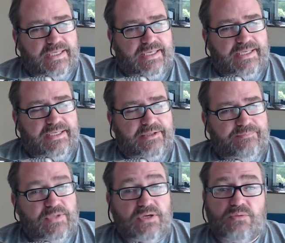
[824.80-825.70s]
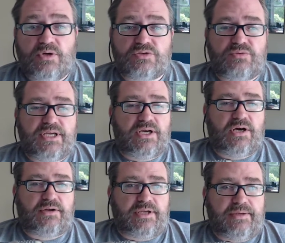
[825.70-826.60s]
I don't know. Worked really
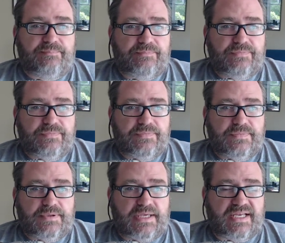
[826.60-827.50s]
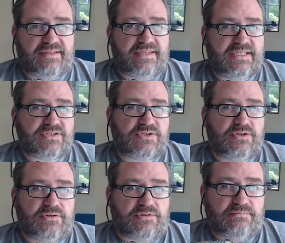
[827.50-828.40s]
hard on it. And I think it's
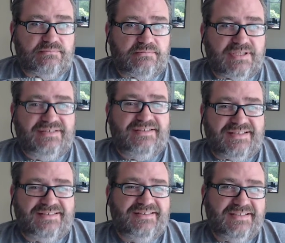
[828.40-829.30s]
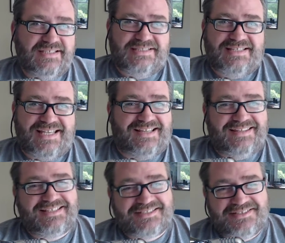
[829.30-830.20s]
good. That's the thing. I
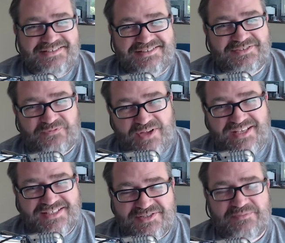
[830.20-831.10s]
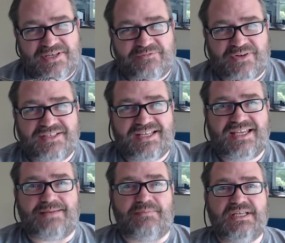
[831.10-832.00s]
think it's good. It's fun. It's a really fun
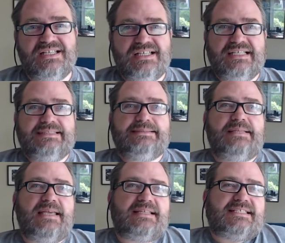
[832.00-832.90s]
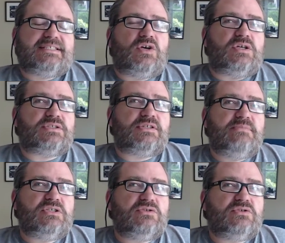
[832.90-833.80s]
game. It's got
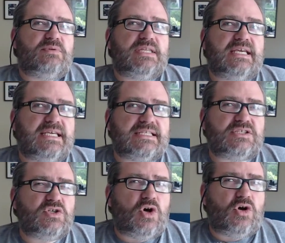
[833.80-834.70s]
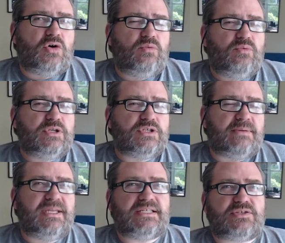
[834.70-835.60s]
some issues with it. It's not
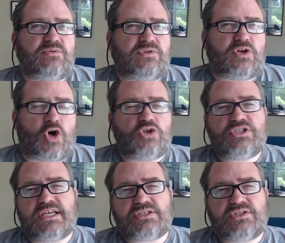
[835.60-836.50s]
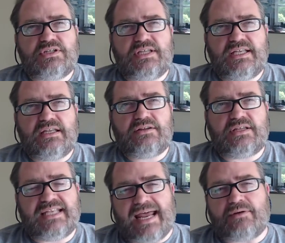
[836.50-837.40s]
original. I mean, it's the context and
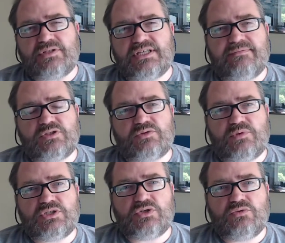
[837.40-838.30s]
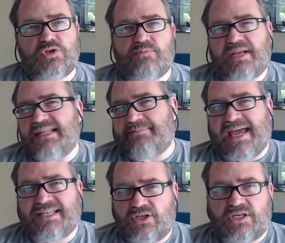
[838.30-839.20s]
the narrative is original. You play the
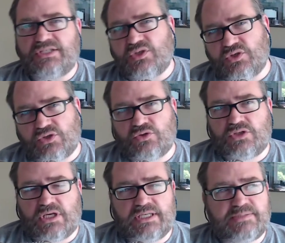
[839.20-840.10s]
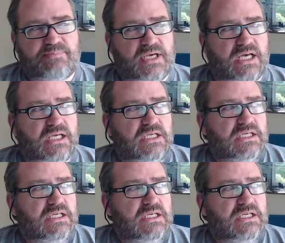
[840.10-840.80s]
bad guys, not the good guys. But